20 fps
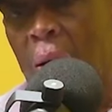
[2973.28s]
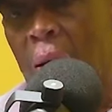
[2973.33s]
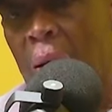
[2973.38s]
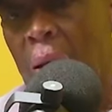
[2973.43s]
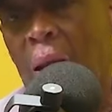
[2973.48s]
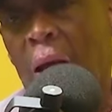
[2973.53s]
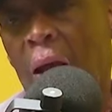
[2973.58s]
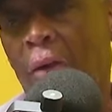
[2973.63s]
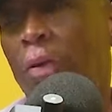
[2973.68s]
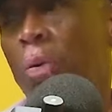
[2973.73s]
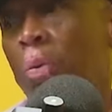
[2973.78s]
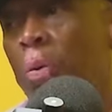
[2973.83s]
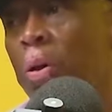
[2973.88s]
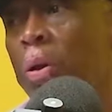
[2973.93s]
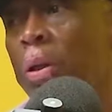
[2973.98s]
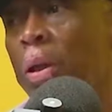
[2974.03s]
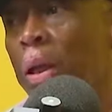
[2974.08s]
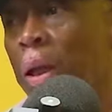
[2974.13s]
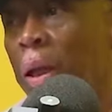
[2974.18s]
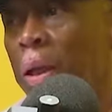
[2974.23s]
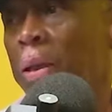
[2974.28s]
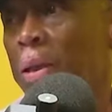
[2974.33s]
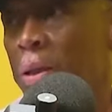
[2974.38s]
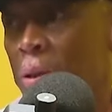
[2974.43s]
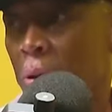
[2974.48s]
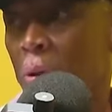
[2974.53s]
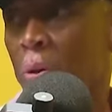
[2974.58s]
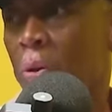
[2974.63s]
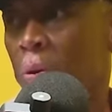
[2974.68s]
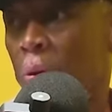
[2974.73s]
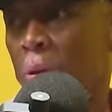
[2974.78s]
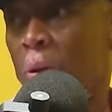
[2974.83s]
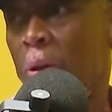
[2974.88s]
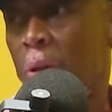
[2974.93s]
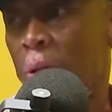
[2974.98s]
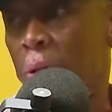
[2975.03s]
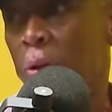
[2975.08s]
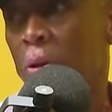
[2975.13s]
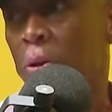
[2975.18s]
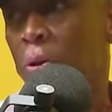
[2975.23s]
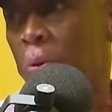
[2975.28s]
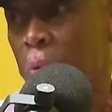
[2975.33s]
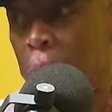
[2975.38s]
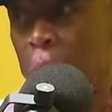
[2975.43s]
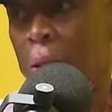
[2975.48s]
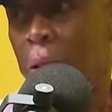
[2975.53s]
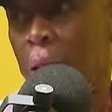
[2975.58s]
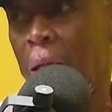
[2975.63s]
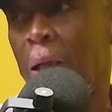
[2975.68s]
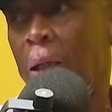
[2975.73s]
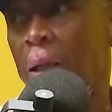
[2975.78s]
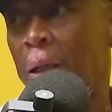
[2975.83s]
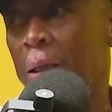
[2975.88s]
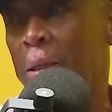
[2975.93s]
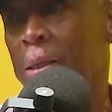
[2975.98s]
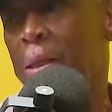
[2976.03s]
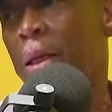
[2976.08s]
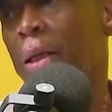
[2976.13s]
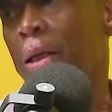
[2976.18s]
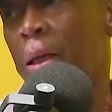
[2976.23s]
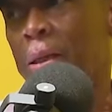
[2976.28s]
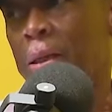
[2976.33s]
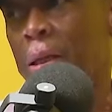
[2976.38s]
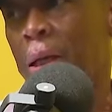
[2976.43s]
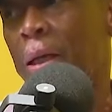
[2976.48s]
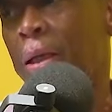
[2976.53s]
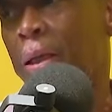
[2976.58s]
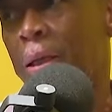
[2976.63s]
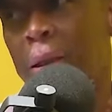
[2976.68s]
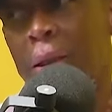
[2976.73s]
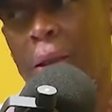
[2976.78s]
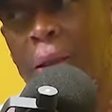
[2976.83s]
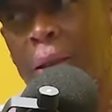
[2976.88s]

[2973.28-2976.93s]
Everybody had his own duty, and then he has done it,